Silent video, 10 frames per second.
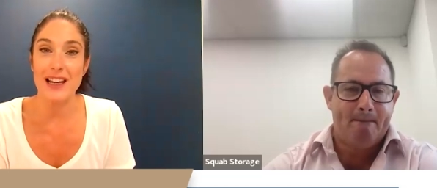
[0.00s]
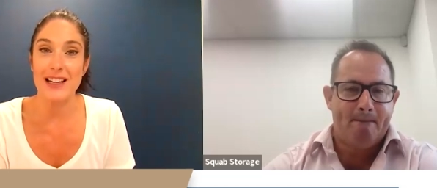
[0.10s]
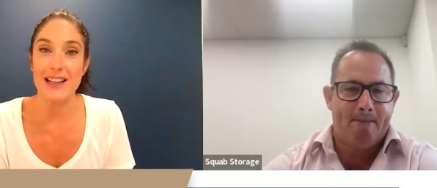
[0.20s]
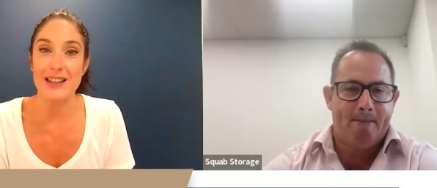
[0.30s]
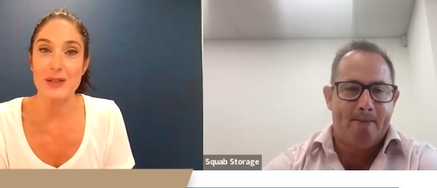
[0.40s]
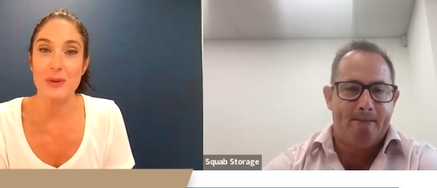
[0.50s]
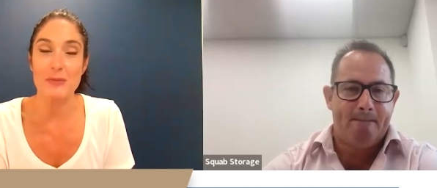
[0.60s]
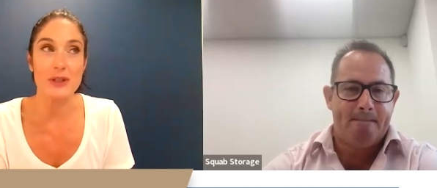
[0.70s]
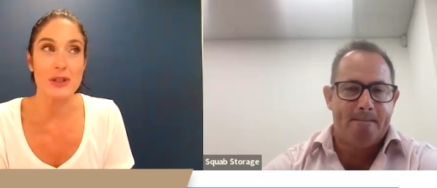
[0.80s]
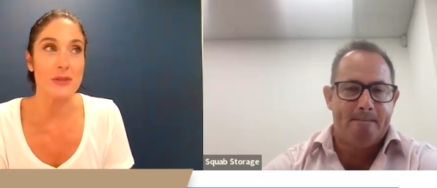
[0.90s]
Speaker 1: sailing and there's
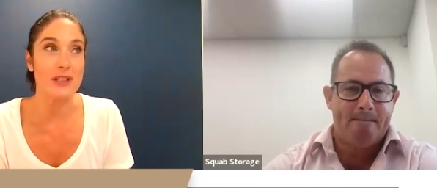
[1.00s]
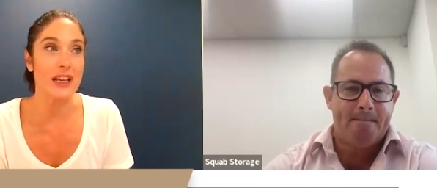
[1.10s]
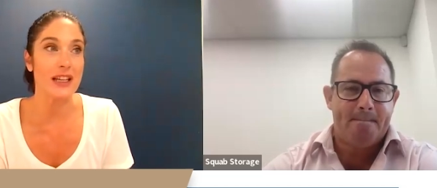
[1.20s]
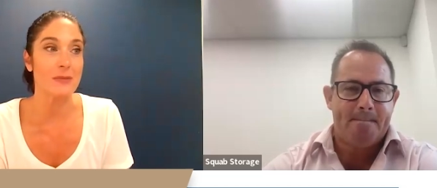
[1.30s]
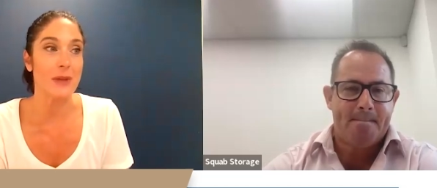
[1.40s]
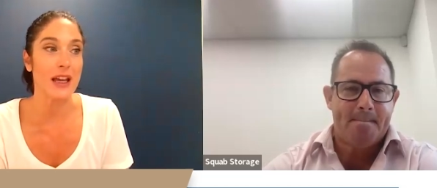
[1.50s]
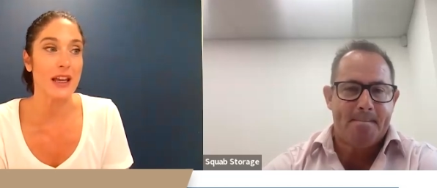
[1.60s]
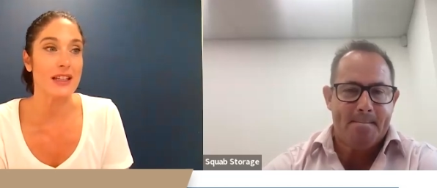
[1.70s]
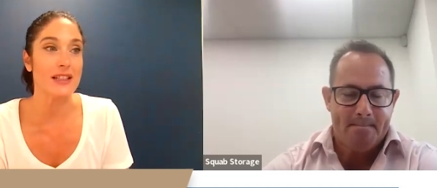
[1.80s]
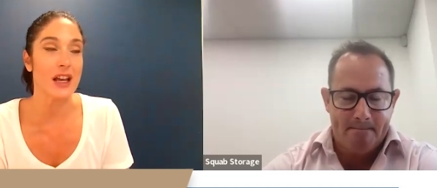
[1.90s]
been some mistakes
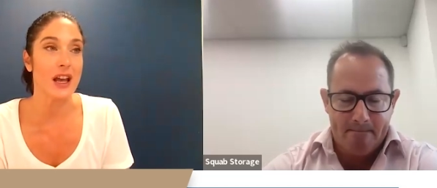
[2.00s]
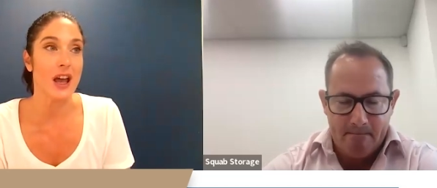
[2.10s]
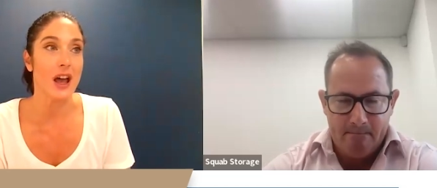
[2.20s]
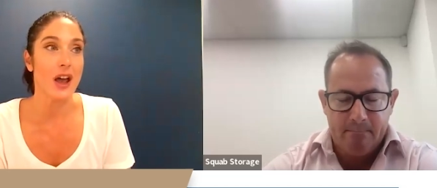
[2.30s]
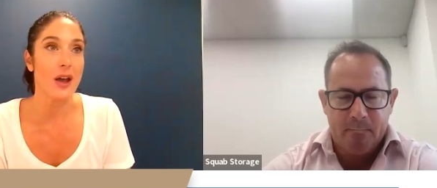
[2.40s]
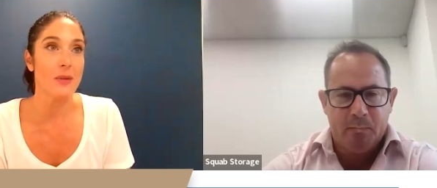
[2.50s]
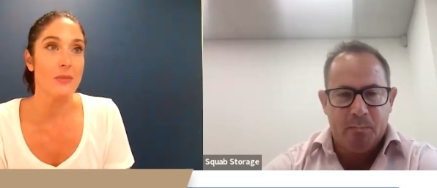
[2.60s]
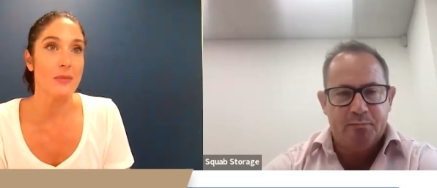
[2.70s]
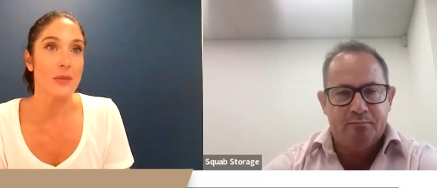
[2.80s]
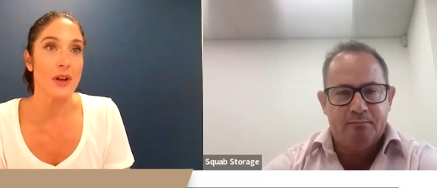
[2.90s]
made.
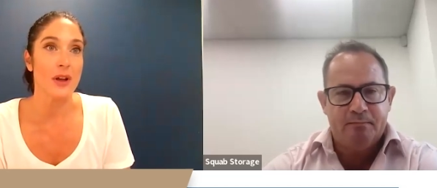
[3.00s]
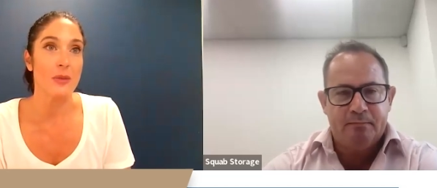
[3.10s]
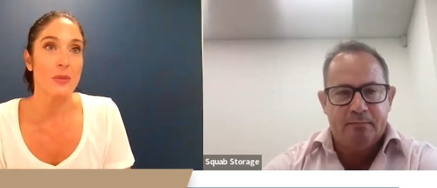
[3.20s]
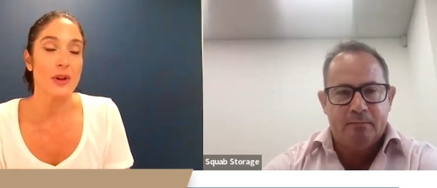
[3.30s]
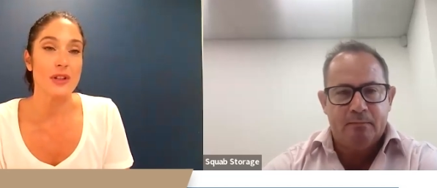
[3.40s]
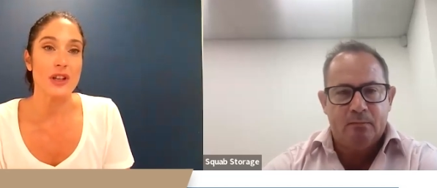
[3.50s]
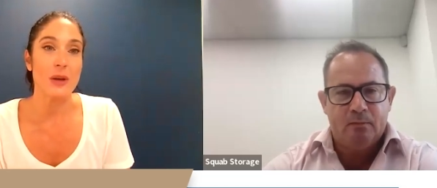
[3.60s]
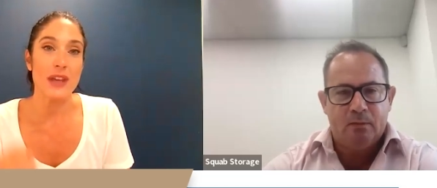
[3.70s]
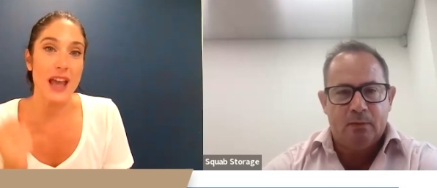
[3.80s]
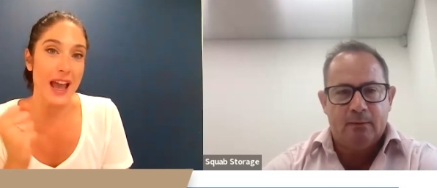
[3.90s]
Um, but
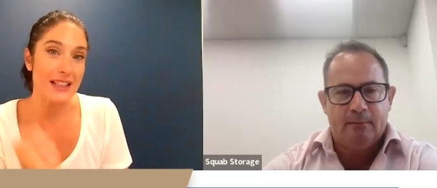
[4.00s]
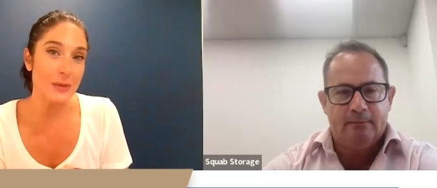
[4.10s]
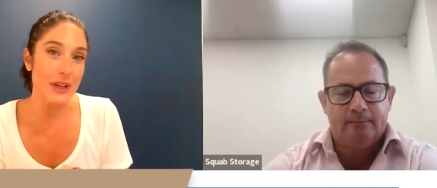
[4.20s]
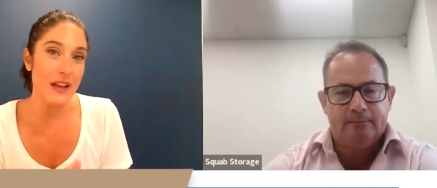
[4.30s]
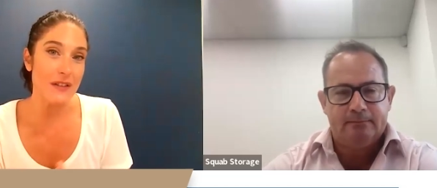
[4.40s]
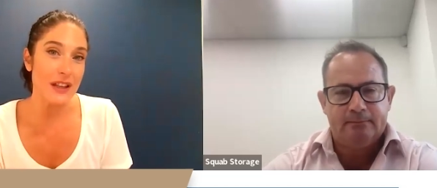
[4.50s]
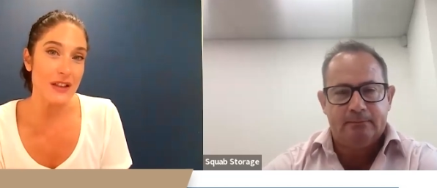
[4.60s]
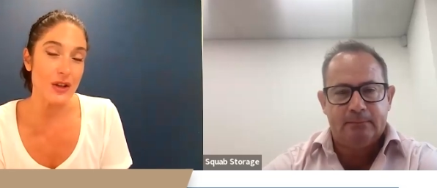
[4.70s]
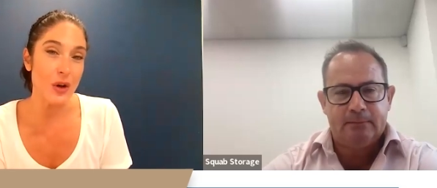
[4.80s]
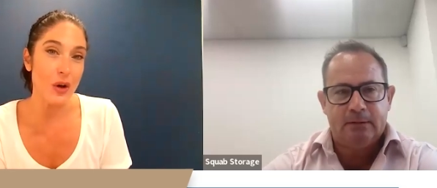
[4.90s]
um, yeah, has it been
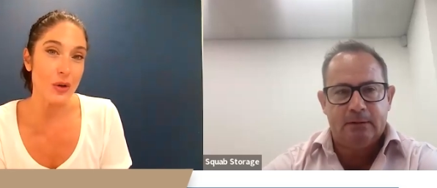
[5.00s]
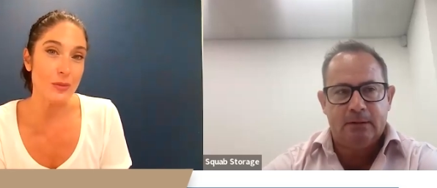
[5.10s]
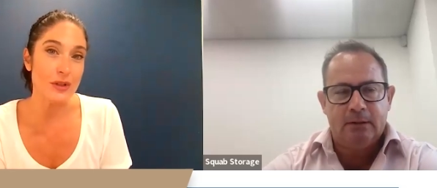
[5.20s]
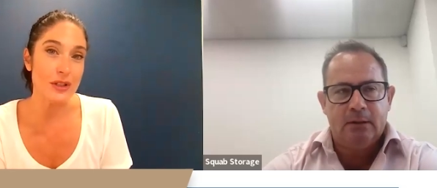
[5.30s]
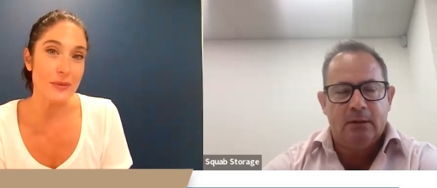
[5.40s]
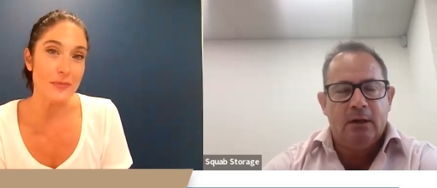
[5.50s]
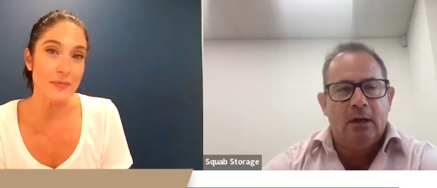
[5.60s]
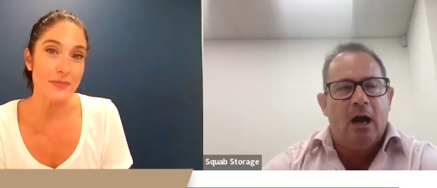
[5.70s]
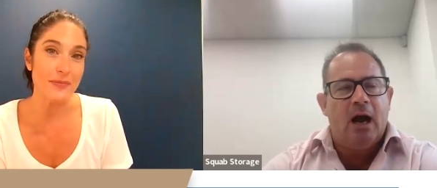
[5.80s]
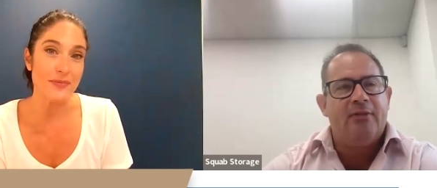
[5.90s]
everything that you hoped?
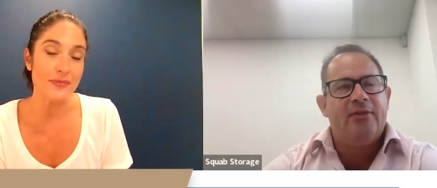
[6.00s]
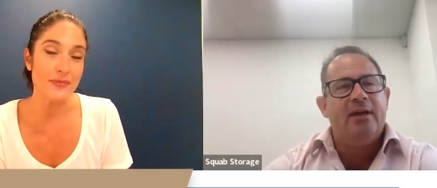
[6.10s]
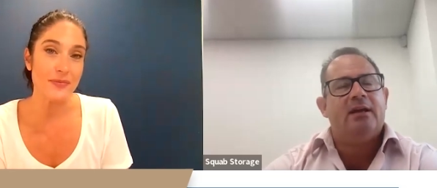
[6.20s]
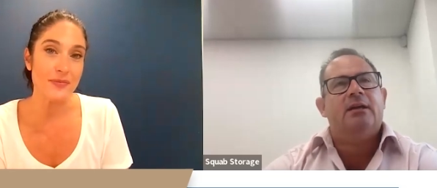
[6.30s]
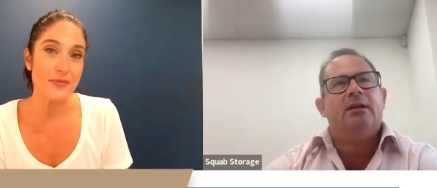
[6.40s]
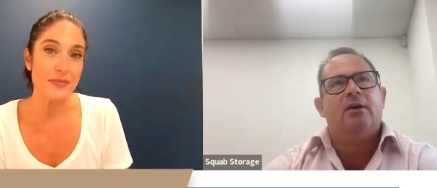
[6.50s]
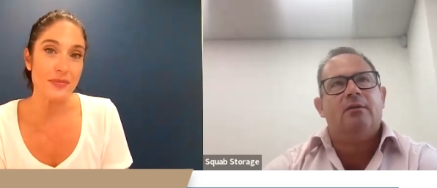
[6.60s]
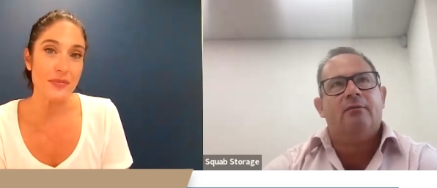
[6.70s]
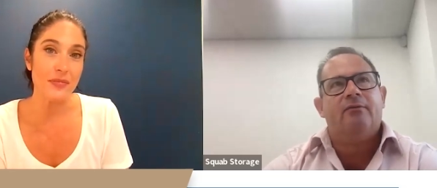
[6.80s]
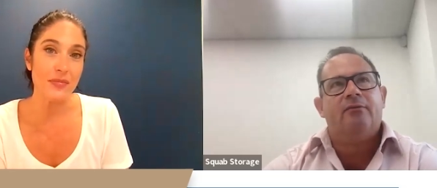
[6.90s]
Speaker 2: I think, you
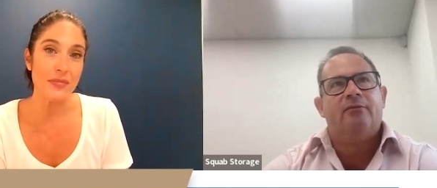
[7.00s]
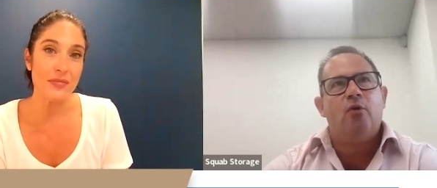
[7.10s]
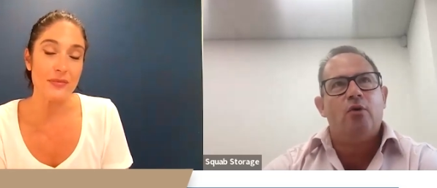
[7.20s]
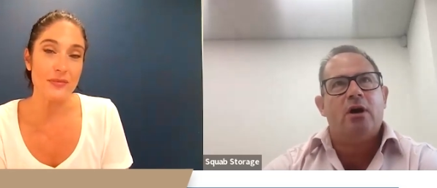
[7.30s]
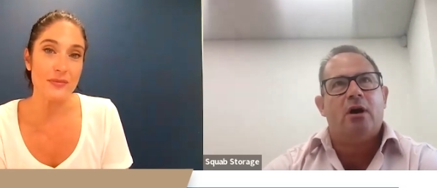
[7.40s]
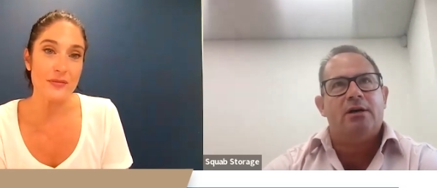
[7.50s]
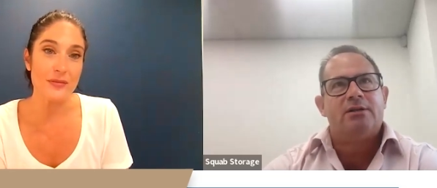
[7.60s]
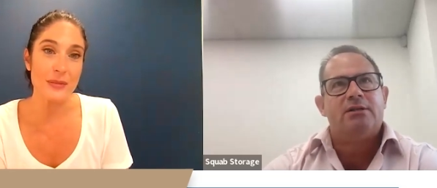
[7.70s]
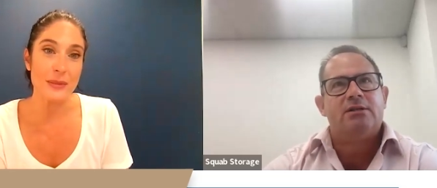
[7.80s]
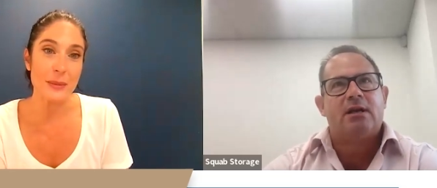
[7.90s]
know,
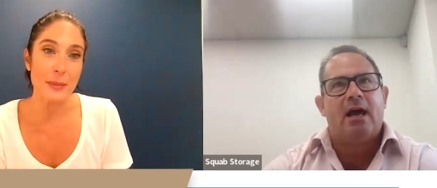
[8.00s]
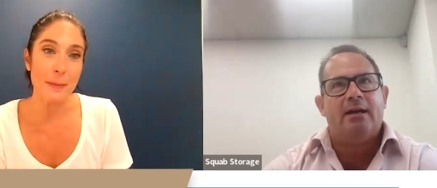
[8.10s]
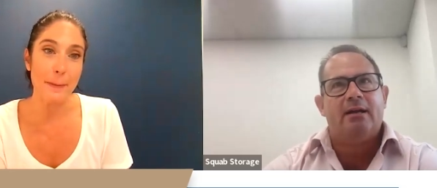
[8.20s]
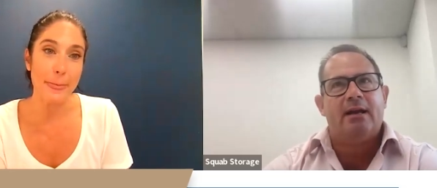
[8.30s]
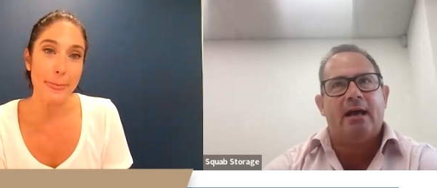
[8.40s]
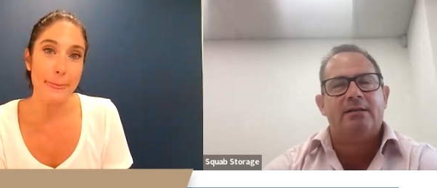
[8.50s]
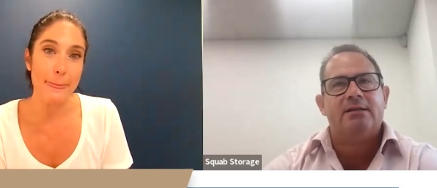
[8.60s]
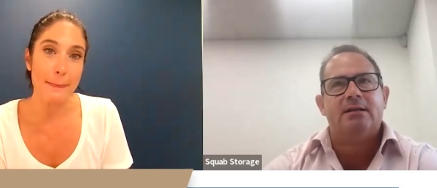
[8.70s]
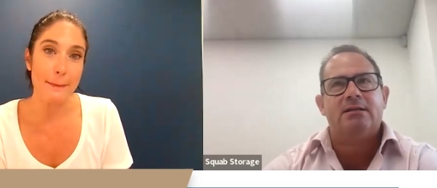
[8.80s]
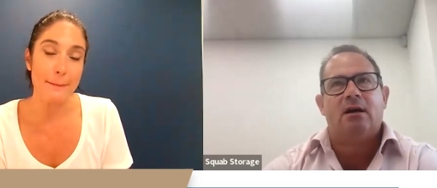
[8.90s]
forecasts and
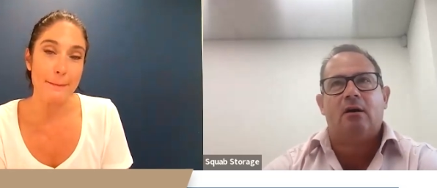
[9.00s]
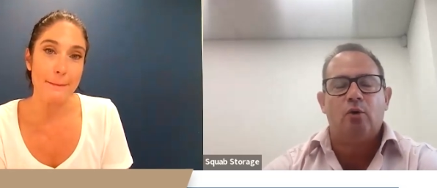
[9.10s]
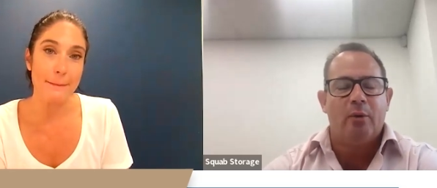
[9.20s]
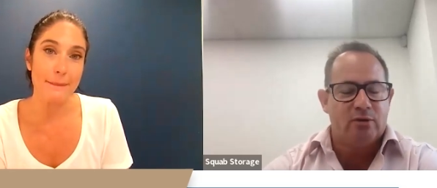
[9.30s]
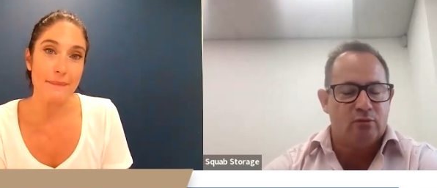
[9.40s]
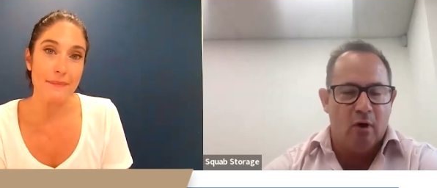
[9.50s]
analysis are always